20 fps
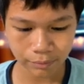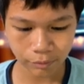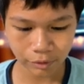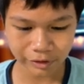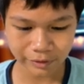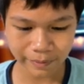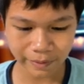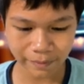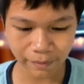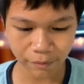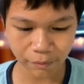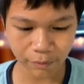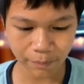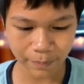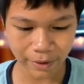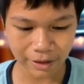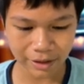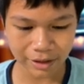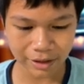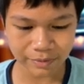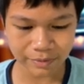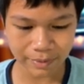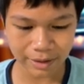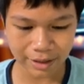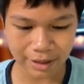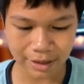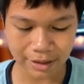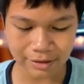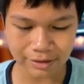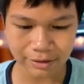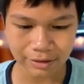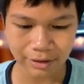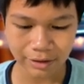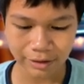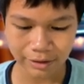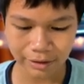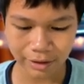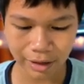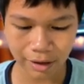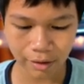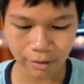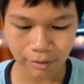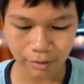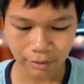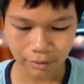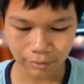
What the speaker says: Most people will pin us because, yeah,